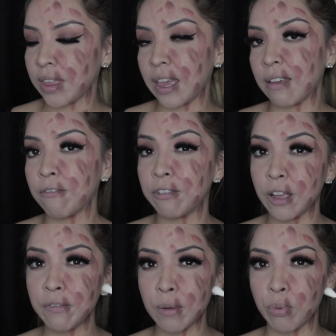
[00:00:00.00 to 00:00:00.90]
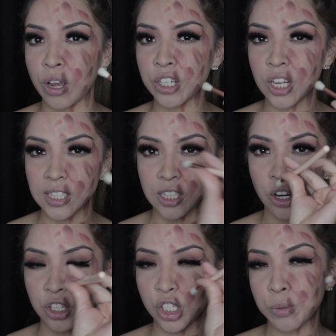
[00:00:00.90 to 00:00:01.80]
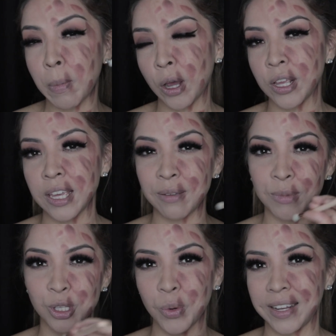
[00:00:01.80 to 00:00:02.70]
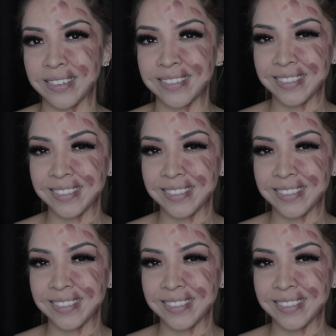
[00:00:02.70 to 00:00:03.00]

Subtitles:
a fluffy brush and start just spotting in between.